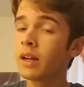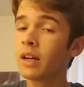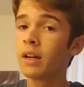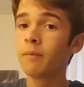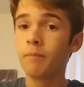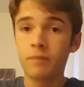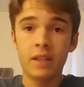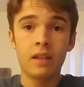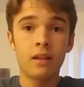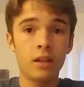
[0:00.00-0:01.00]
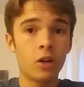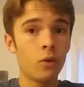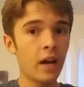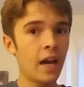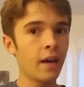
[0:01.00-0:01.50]
uh, you
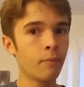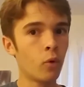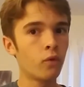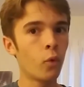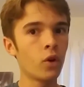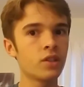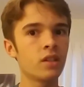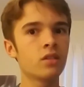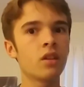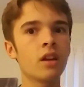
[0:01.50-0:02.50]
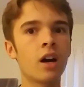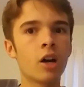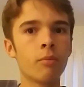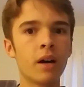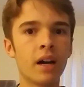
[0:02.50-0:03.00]
know, add more forces to the
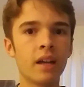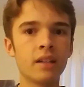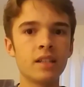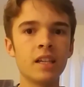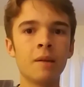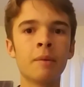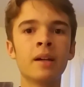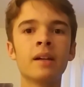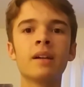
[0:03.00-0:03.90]
Autobot team.